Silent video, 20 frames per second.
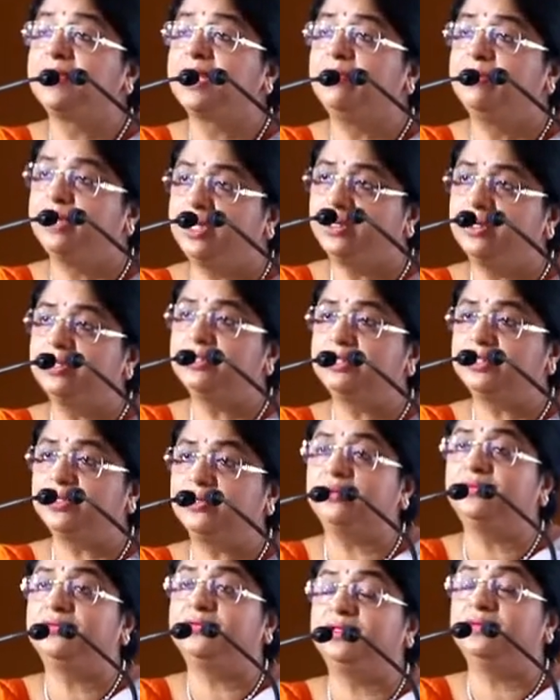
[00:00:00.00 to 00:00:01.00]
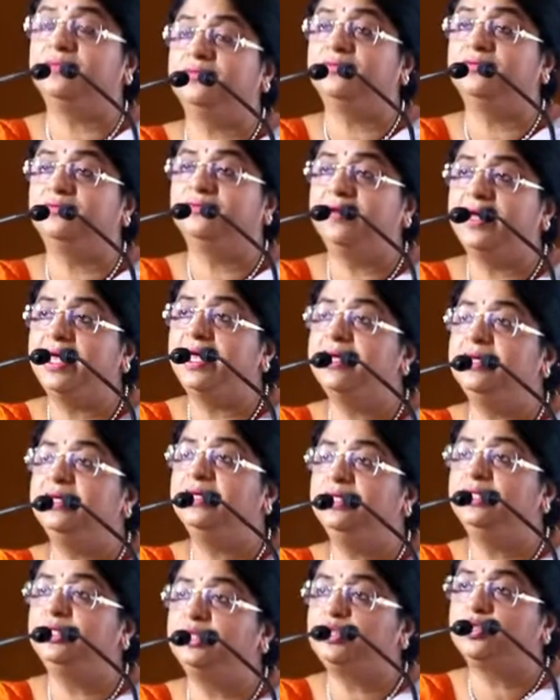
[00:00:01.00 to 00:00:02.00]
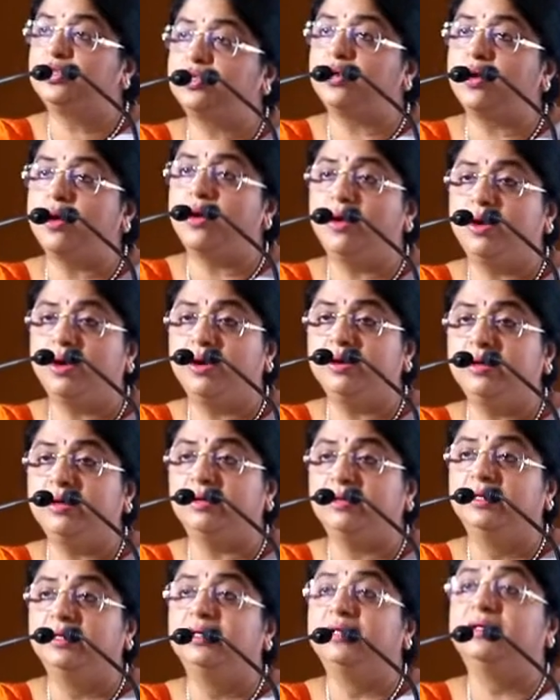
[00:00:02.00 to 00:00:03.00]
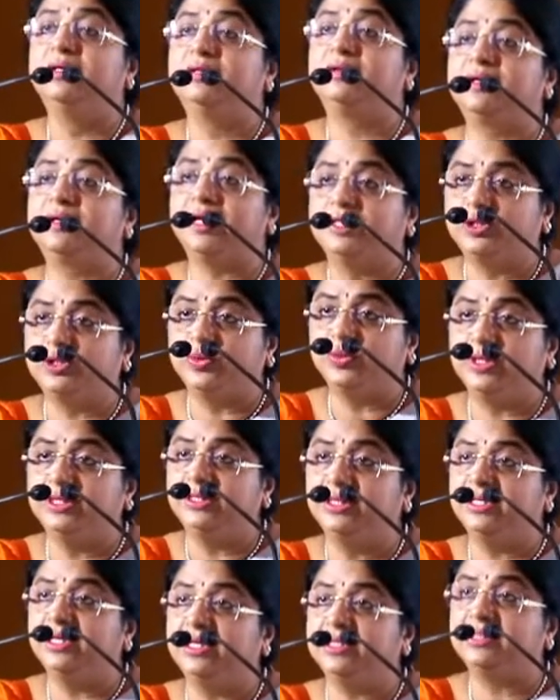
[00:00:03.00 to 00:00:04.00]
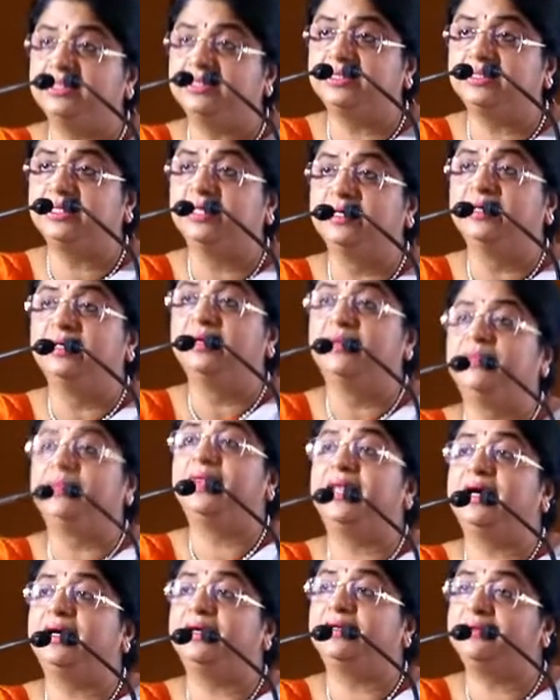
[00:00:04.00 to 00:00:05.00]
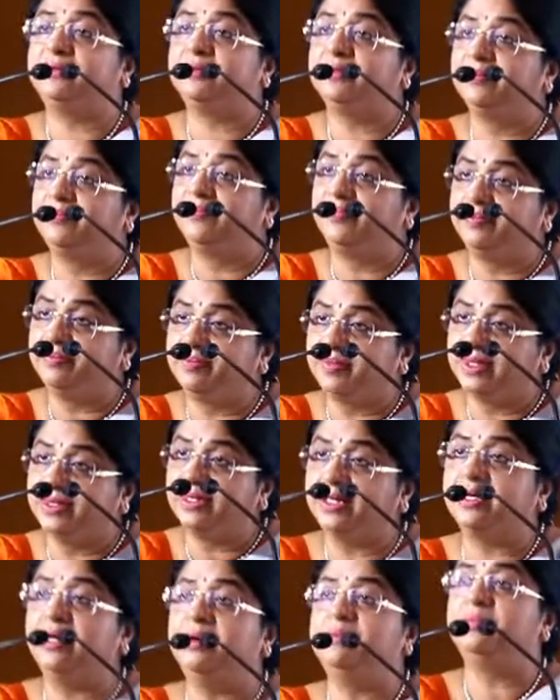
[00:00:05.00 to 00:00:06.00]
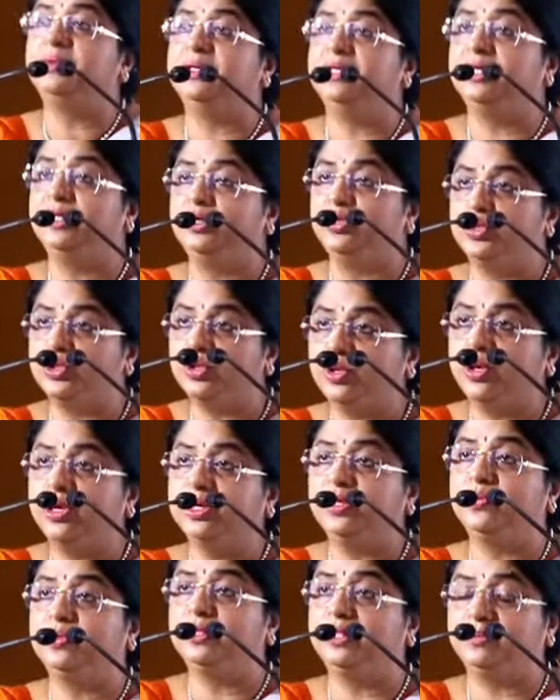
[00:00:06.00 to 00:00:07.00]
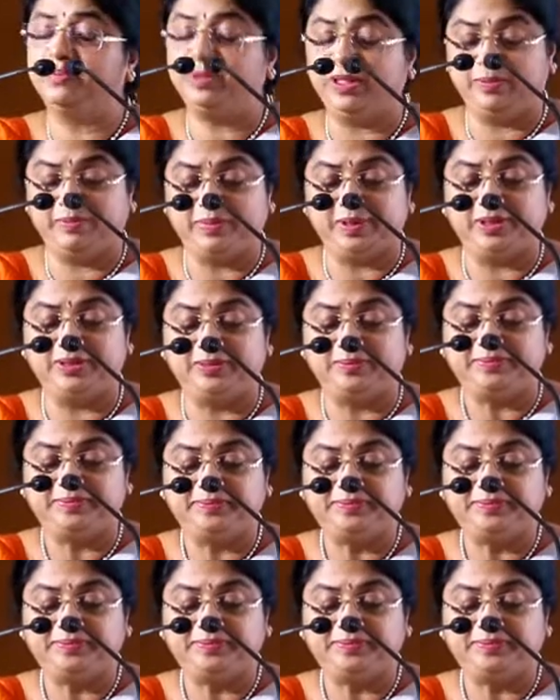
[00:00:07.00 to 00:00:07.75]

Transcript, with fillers: because of the very strong trustworthiness that the company enjoyed with the people.